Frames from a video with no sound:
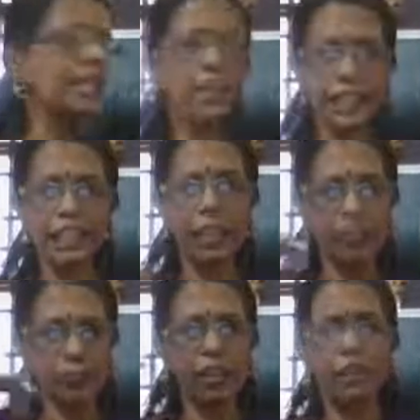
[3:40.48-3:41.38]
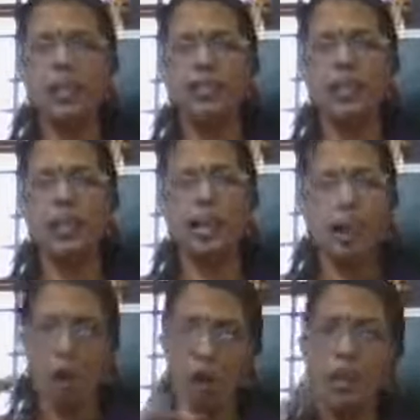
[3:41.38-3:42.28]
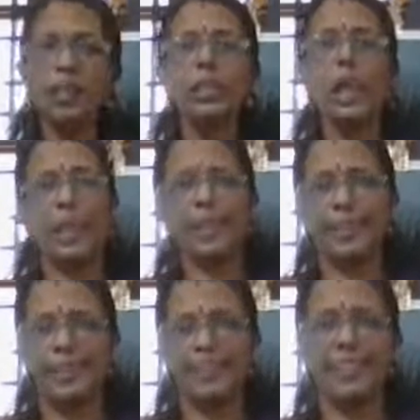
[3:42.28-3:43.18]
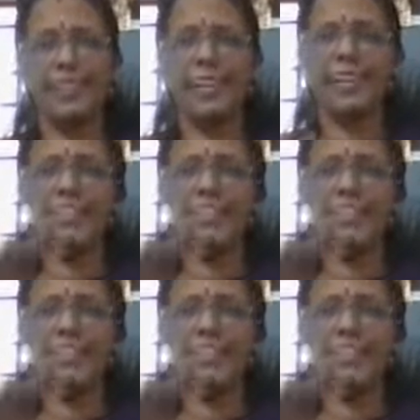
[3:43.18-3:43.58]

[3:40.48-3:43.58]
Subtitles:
getting deposited over the iron nail. That